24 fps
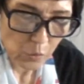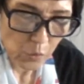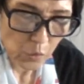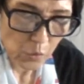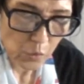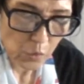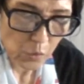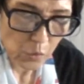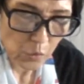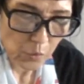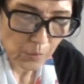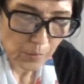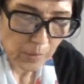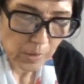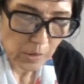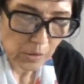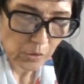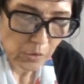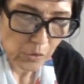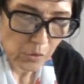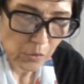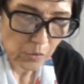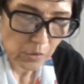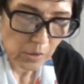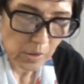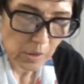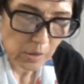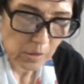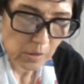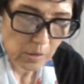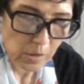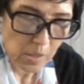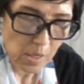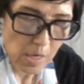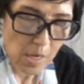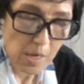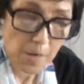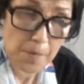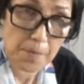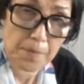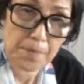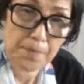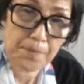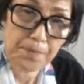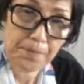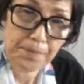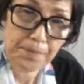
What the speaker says: who misuse his name.